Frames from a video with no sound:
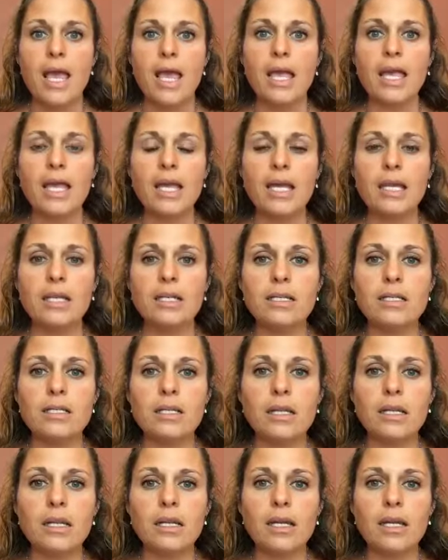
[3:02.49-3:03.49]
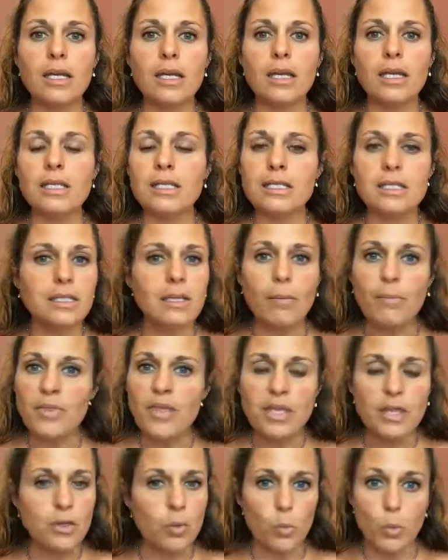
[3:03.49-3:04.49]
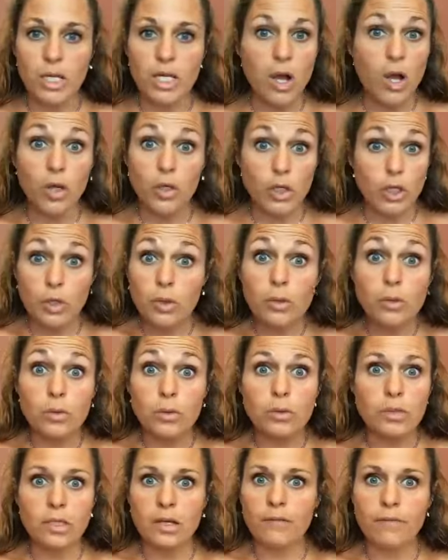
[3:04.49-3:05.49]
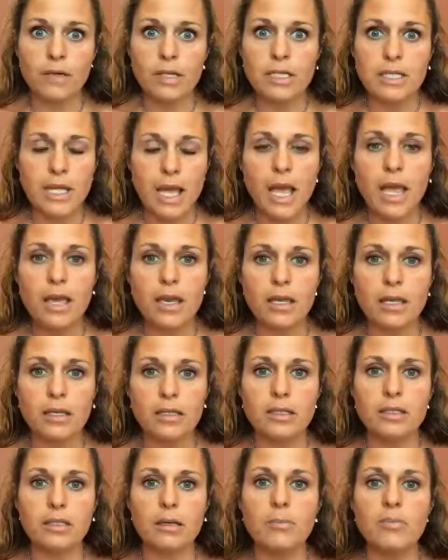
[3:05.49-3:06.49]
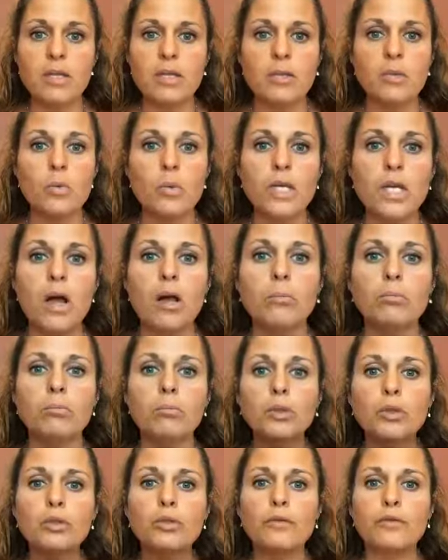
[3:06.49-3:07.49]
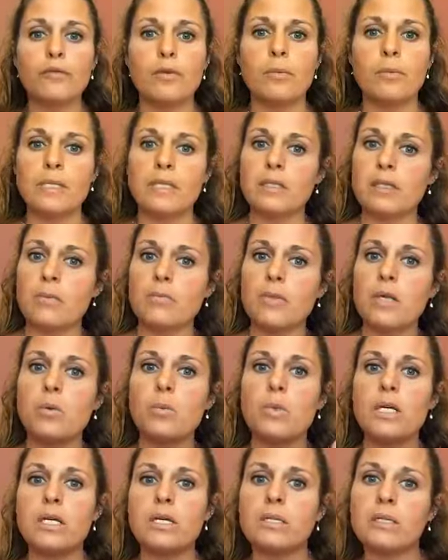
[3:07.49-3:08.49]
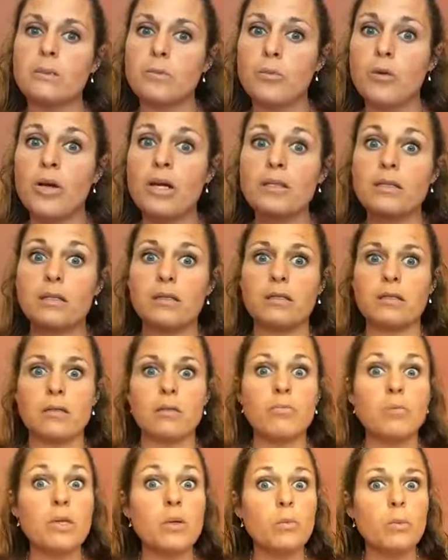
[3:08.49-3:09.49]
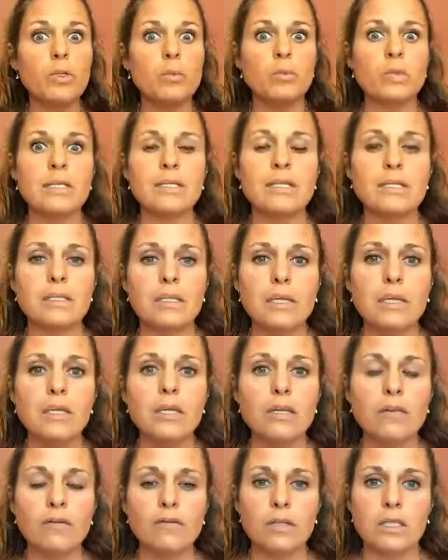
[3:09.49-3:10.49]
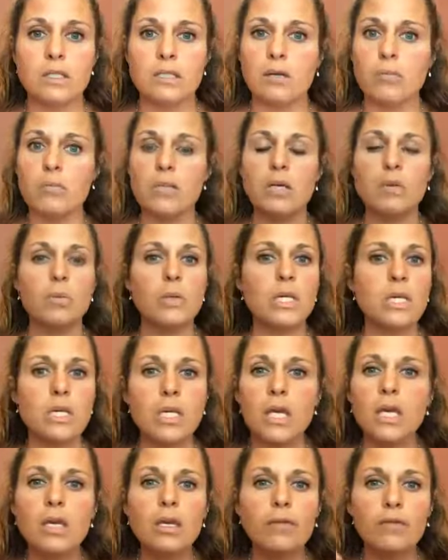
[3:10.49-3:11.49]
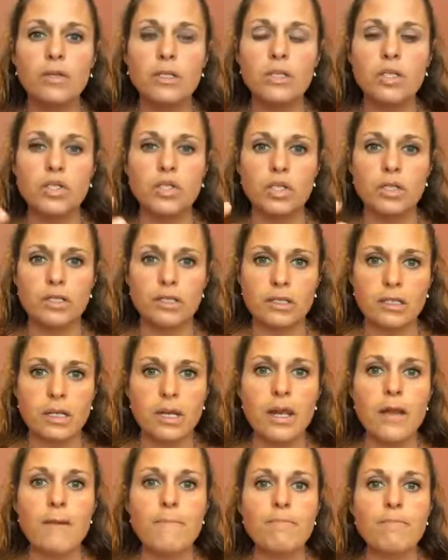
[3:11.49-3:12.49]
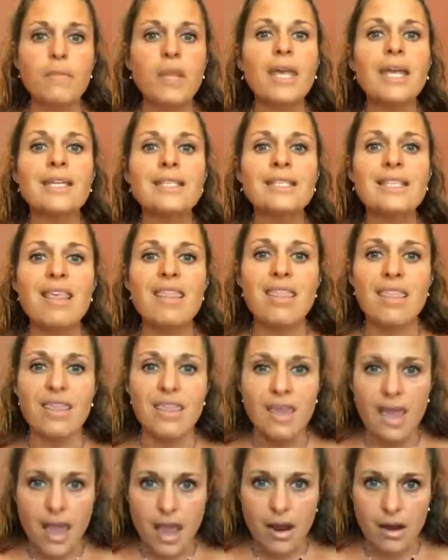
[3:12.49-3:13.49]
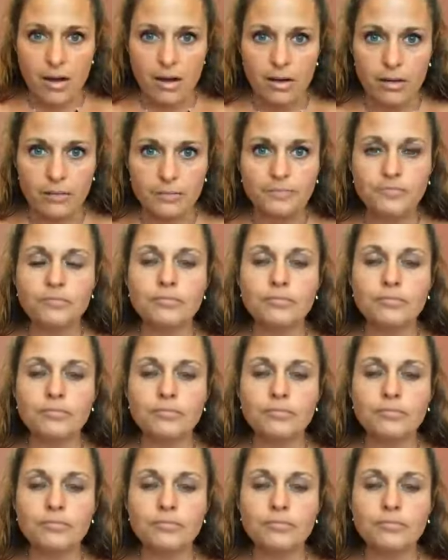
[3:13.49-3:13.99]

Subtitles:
And it's something that we all use every day. It's something that we all move from. It's something we express. It's something we receive. It's something we give. It's there.